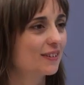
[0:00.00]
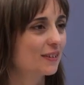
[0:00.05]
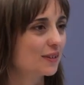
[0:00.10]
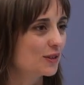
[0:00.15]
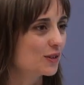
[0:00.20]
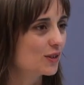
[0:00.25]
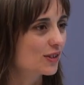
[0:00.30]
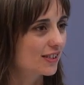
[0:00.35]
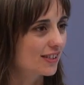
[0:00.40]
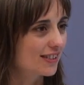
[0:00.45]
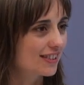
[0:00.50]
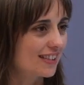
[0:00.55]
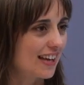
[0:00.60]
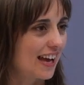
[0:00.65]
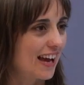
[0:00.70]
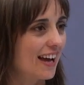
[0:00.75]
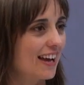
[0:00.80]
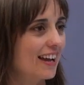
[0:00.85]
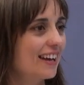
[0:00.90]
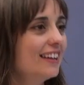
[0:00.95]
or used to
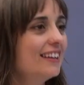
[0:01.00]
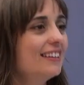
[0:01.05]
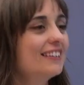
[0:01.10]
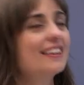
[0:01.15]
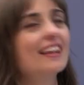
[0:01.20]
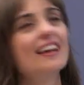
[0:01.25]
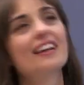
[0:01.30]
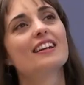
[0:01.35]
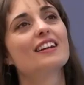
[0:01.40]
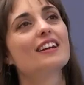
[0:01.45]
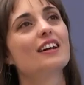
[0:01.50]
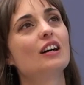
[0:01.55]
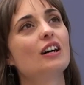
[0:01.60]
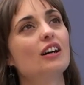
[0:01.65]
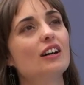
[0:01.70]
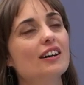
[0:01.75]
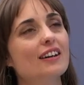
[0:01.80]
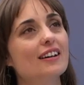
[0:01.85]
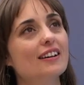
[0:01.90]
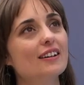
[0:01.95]
say, that
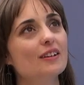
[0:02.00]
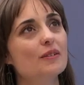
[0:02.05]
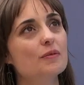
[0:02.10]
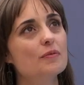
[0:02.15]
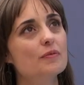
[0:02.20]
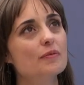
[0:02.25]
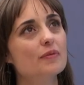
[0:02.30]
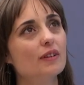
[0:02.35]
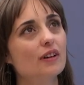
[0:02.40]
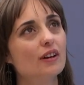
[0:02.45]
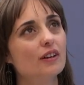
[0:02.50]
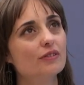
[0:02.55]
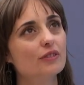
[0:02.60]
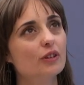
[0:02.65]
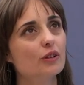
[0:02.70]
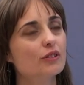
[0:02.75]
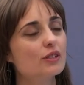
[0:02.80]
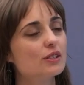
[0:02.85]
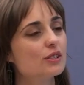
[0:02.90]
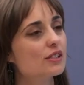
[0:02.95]
I
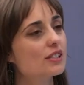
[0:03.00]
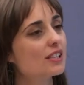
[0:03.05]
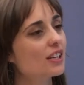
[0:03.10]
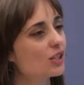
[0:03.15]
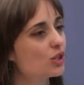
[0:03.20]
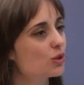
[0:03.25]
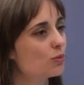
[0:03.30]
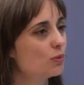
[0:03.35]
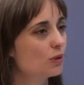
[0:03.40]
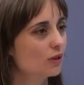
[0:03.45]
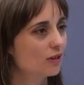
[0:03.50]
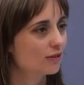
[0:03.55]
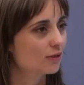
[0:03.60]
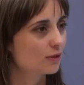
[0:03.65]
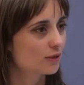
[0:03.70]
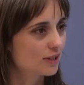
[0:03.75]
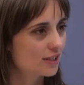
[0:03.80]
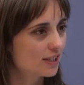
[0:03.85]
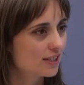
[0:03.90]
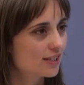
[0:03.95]
felt this is such a
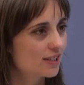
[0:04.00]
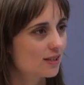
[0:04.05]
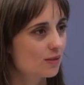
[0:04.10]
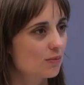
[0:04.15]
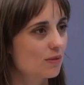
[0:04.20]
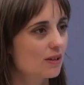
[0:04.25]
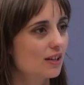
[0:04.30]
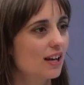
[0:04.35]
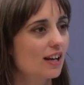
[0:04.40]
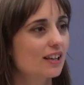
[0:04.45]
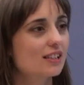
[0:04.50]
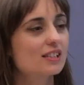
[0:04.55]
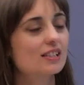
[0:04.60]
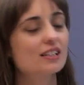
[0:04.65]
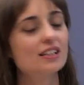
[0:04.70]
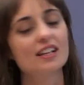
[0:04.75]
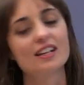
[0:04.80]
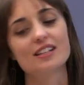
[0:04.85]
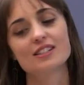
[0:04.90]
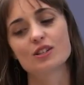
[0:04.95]
beautiful system, that
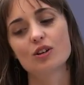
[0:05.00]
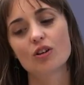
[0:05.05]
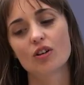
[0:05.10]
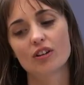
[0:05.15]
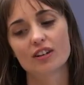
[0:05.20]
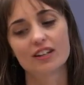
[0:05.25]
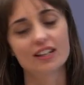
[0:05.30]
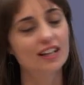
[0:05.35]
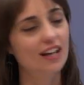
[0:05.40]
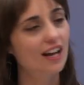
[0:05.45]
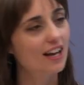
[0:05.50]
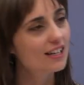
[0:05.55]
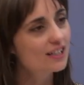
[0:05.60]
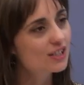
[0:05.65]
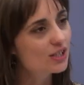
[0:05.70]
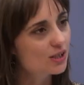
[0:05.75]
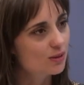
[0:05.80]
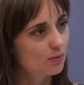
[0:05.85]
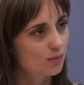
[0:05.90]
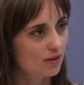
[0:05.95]
actually as God
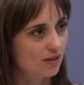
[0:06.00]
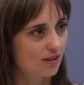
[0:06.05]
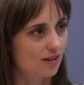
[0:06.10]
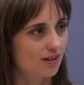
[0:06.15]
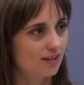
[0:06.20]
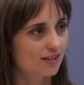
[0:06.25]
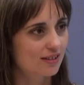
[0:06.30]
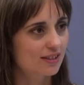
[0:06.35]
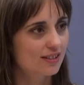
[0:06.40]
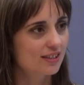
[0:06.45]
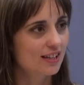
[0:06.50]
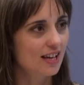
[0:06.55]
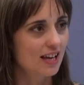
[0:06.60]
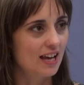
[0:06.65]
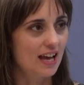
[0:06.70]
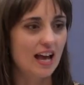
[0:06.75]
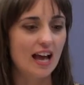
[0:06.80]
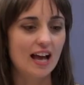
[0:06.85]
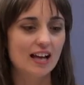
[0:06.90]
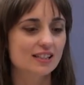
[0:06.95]
engages with us,
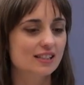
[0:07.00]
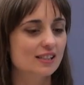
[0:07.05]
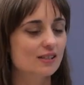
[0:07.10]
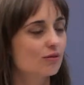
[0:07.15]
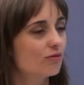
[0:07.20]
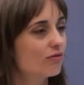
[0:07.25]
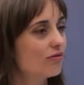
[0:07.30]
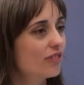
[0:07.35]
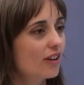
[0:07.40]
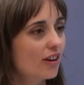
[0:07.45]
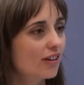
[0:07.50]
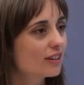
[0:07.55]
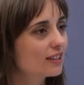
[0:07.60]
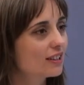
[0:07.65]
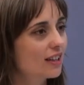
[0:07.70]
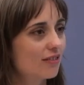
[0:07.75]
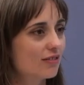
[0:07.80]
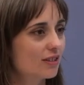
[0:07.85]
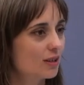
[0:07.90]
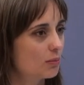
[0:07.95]
as a
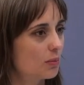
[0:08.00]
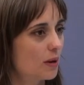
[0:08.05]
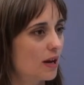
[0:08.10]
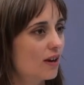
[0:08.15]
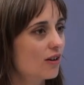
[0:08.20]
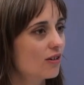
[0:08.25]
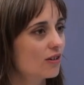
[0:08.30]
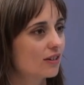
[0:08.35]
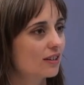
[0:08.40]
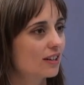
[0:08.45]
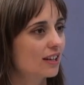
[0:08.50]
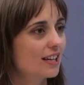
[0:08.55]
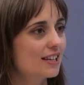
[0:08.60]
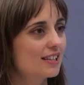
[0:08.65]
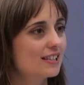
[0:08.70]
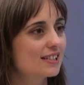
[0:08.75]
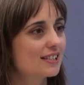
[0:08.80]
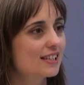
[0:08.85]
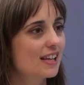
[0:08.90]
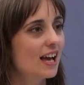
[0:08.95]
very loving parent,
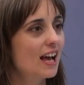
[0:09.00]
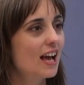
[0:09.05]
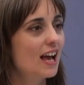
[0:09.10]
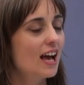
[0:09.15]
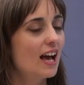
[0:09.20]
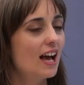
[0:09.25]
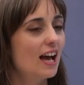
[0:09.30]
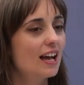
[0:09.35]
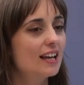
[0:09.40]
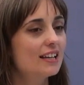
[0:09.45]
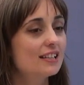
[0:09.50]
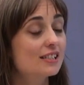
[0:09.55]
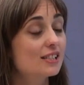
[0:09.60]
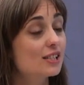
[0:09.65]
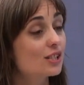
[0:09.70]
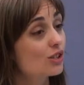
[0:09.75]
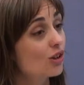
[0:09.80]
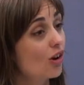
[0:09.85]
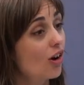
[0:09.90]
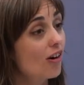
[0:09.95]
He's
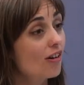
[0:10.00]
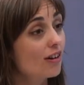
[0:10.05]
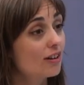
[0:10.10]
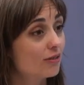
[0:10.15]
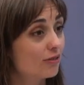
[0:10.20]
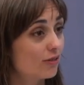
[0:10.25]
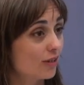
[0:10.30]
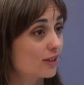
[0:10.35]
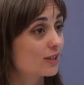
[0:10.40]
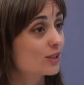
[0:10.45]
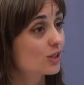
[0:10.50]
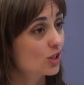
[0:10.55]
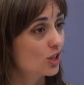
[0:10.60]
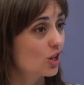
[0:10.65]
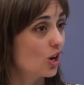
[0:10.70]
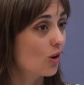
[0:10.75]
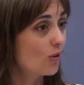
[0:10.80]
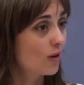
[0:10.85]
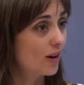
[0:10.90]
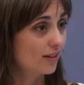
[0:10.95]
desiring for us
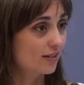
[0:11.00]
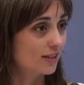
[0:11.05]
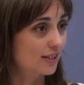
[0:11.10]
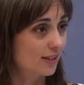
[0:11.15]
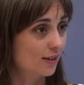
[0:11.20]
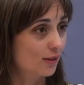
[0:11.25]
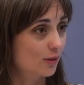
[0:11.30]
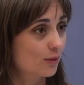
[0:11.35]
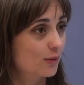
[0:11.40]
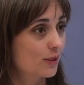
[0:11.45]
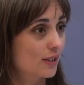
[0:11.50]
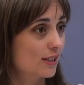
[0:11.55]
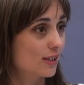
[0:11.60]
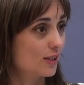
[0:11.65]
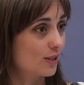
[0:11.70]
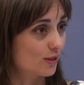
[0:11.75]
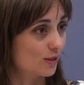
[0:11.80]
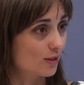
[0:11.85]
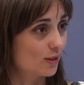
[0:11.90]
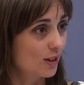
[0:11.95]
to know ourselves,
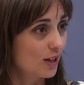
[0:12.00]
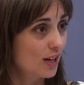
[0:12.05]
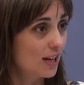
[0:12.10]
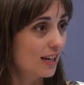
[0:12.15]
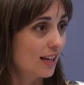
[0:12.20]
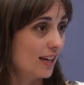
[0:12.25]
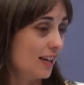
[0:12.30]
and